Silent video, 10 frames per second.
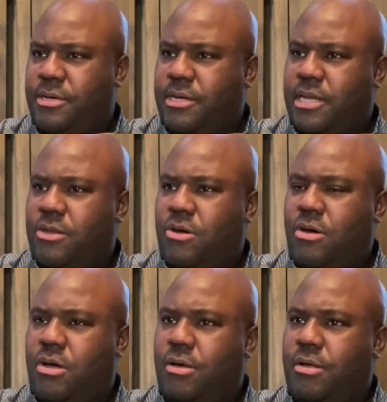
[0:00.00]
kind of
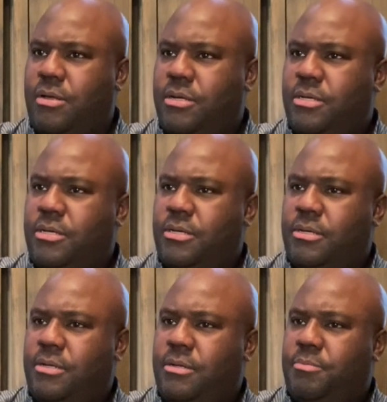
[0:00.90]
all
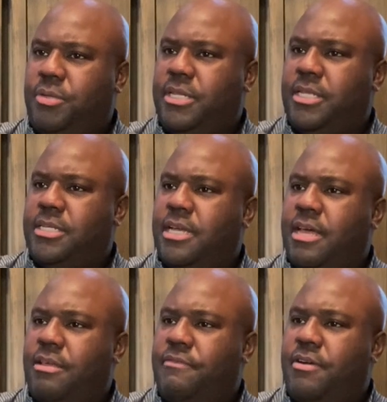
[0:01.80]
blended
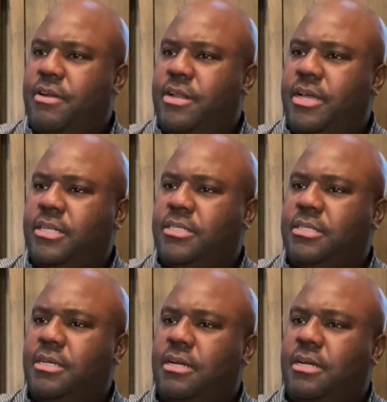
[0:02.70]
together. Very nice.